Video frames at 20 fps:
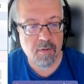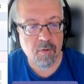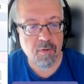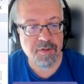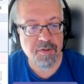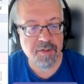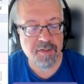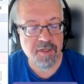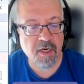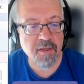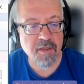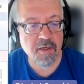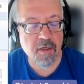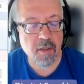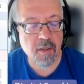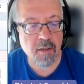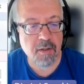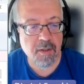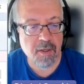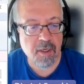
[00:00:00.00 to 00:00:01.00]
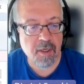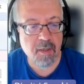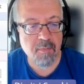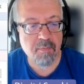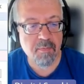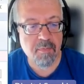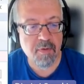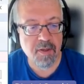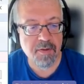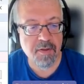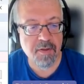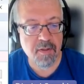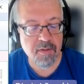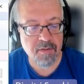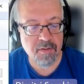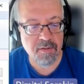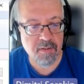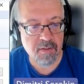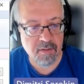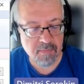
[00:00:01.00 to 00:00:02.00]
not the technical name, but
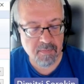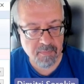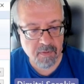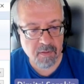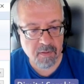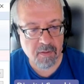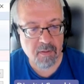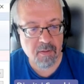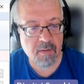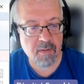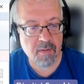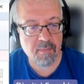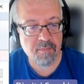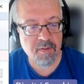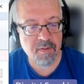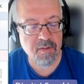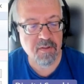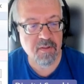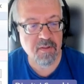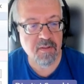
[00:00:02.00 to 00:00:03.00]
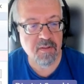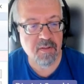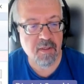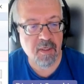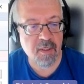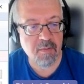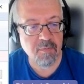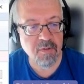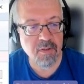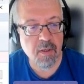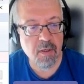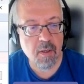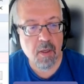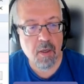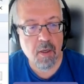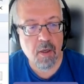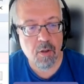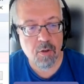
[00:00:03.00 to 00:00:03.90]
as business names.